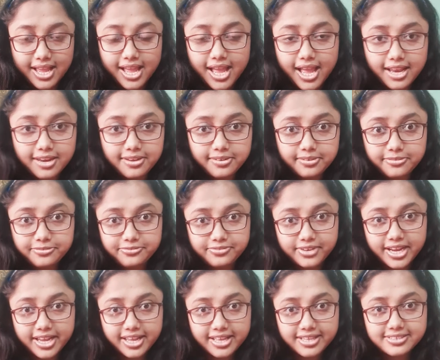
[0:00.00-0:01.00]
Hello,
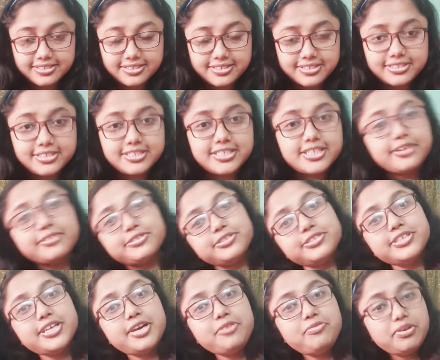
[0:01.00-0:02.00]
friends. So,
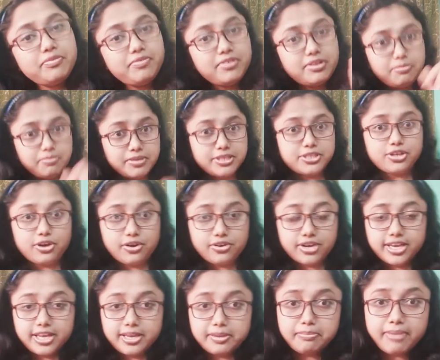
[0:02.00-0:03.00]
today we will be
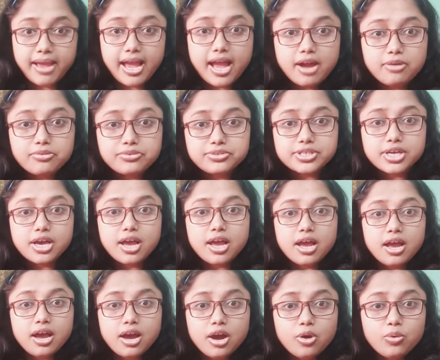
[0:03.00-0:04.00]
talking about
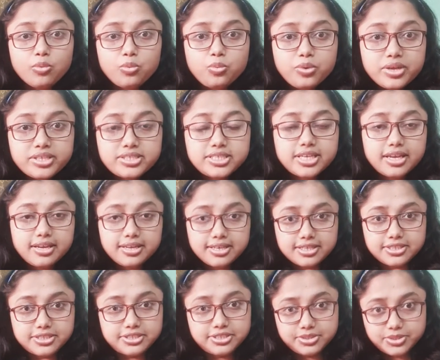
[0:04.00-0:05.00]
which
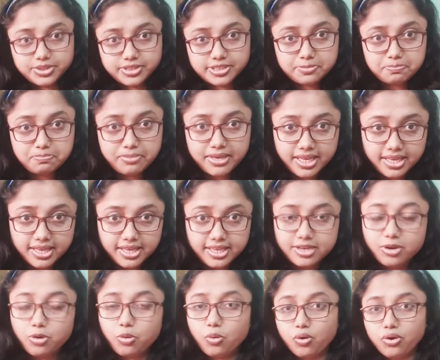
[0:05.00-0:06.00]
English to
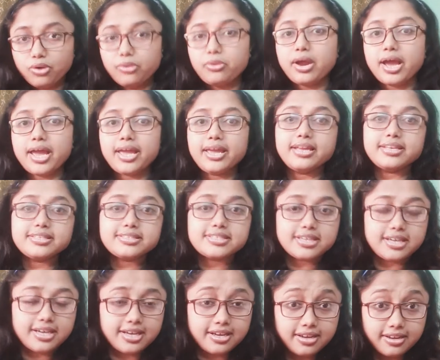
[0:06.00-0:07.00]
speak or write,
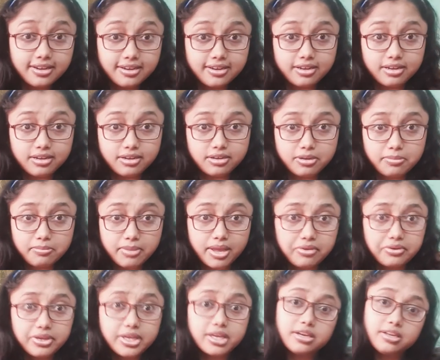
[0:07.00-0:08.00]

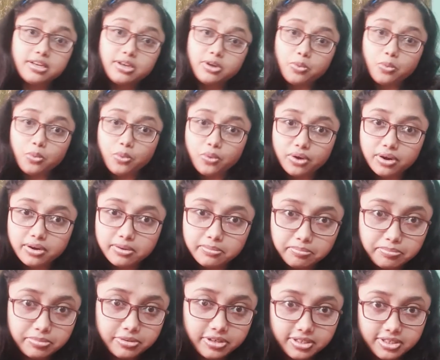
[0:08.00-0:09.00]
American or
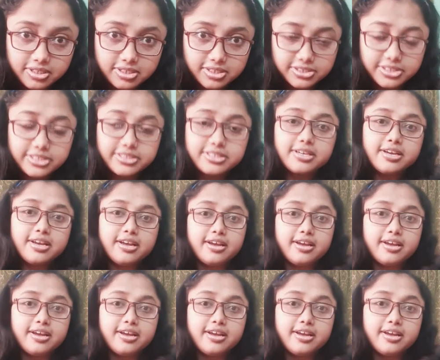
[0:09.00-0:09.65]
British.